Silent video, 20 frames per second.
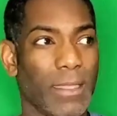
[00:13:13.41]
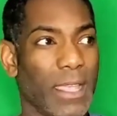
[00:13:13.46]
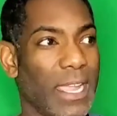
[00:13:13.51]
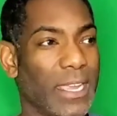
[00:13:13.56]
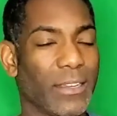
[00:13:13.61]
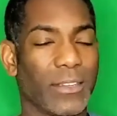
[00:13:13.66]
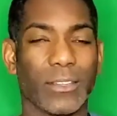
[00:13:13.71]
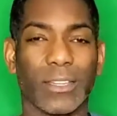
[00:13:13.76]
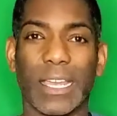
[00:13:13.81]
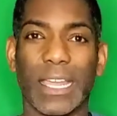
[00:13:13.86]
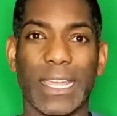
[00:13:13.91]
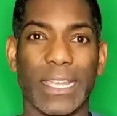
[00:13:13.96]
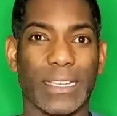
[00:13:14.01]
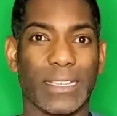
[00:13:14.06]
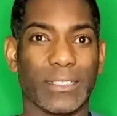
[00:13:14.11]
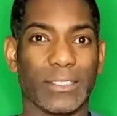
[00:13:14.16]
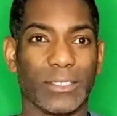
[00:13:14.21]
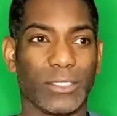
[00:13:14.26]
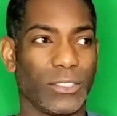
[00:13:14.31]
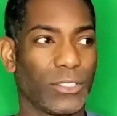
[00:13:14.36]
And you're like,
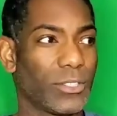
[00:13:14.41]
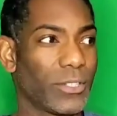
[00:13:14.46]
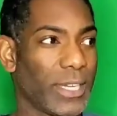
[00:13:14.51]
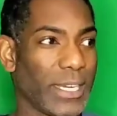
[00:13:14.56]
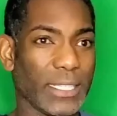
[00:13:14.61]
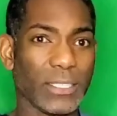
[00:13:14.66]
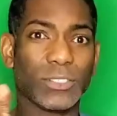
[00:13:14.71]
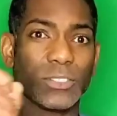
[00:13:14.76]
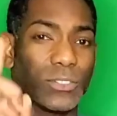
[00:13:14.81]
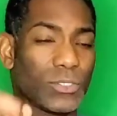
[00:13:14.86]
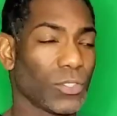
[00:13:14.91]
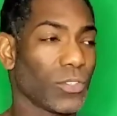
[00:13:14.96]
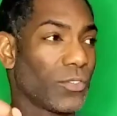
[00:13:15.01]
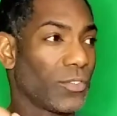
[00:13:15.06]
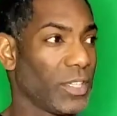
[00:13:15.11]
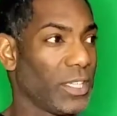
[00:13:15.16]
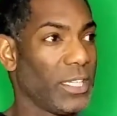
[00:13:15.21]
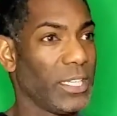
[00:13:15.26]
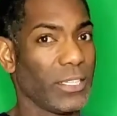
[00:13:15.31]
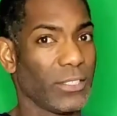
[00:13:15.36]
your answer's over
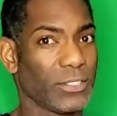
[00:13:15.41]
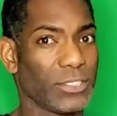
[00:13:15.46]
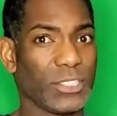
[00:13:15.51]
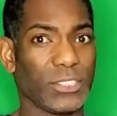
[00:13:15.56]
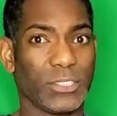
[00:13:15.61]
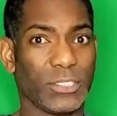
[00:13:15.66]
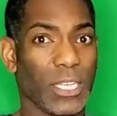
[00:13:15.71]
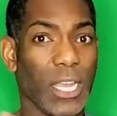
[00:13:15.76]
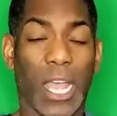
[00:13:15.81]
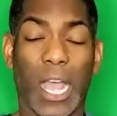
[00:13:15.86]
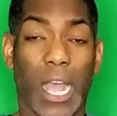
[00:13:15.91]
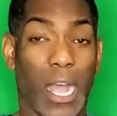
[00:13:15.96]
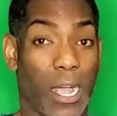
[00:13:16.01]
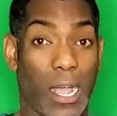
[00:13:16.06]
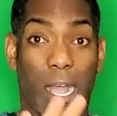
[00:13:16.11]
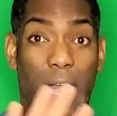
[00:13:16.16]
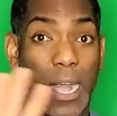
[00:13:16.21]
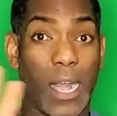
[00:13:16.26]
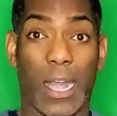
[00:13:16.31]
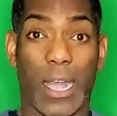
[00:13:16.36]
here. Just,
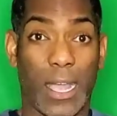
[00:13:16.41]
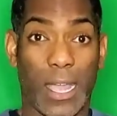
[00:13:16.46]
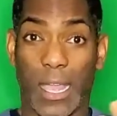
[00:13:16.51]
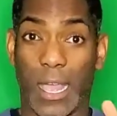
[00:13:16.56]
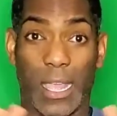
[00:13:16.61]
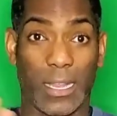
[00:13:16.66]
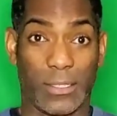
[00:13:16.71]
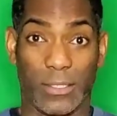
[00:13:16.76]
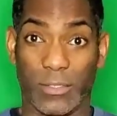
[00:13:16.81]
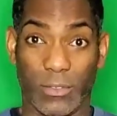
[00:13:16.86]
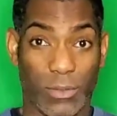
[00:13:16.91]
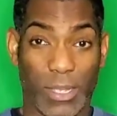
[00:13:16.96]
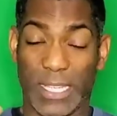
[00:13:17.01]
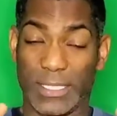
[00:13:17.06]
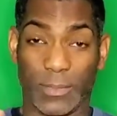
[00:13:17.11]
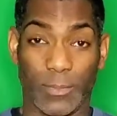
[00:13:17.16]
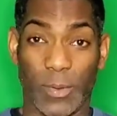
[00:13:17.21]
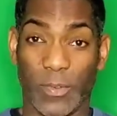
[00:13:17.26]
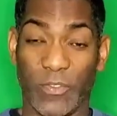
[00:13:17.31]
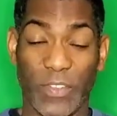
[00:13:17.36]
I don't, as
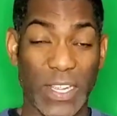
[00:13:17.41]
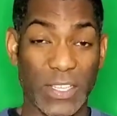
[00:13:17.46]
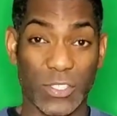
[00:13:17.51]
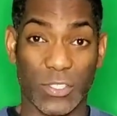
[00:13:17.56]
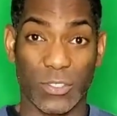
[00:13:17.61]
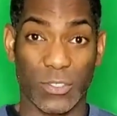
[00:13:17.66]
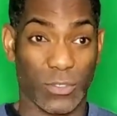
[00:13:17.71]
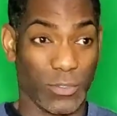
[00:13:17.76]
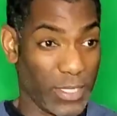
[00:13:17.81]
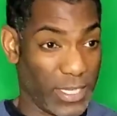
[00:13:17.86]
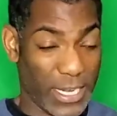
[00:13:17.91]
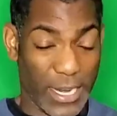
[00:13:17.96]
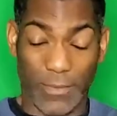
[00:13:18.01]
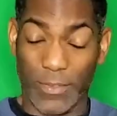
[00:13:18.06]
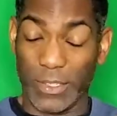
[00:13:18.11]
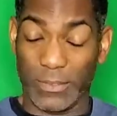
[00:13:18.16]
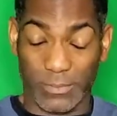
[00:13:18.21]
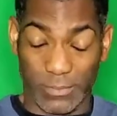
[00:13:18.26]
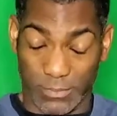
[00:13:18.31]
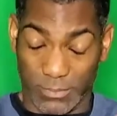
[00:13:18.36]
a professional,
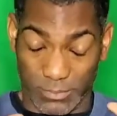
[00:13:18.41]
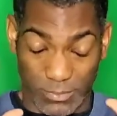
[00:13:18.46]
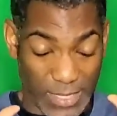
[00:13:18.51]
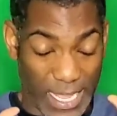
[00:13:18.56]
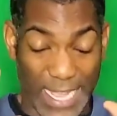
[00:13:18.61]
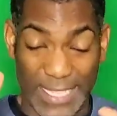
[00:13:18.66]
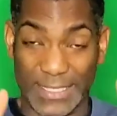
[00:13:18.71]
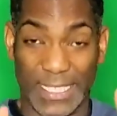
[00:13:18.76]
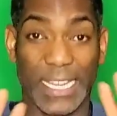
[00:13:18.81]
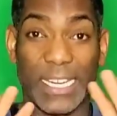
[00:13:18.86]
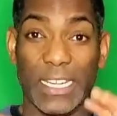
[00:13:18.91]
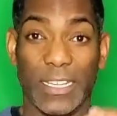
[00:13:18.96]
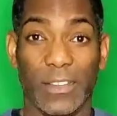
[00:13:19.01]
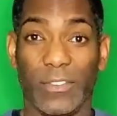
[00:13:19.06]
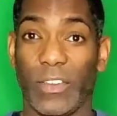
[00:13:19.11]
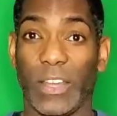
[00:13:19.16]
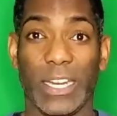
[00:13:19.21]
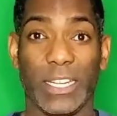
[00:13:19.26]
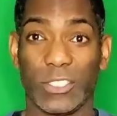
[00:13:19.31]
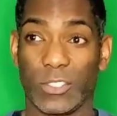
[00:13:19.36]
and ask any
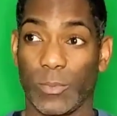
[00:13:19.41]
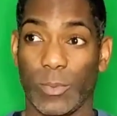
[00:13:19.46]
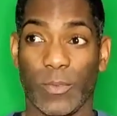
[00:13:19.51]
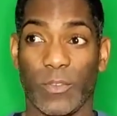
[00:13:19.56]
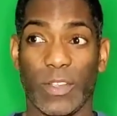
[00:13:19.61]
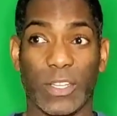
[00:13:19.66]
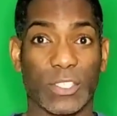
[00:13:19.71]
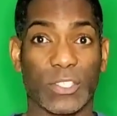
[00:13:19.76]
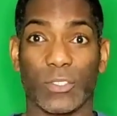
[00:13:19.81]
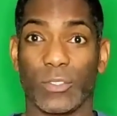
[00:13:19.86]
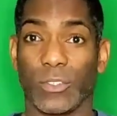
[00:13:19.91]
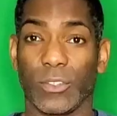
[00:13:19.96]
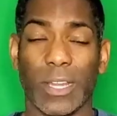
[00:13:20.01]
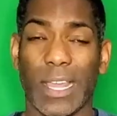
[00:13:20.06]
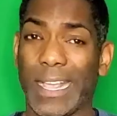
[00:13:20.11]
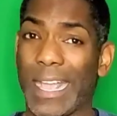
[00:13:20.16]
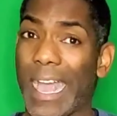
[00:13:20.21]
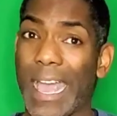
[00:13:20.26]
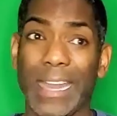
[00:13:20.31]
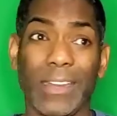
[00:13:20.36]
financial professional, they're
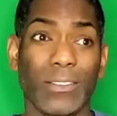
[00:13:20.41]
like,